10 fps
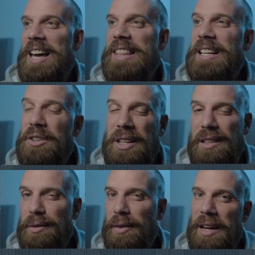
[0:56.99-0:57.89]
And then you
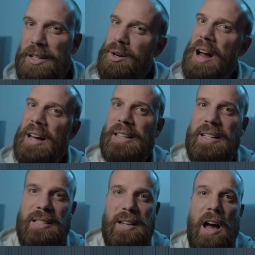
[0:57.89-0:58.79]
need to find a track that
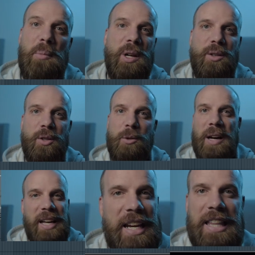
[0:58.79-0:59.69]
is not being used
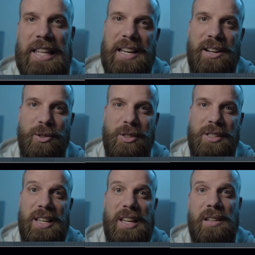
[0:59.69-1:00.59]
by anything
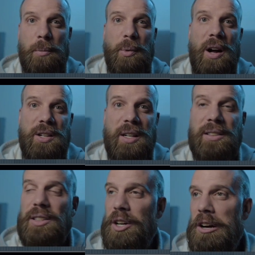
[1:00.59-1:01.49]
else in the
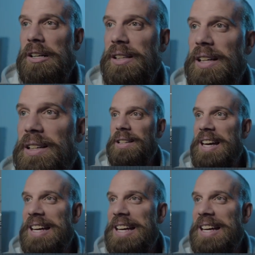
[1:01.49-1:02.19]
project currently.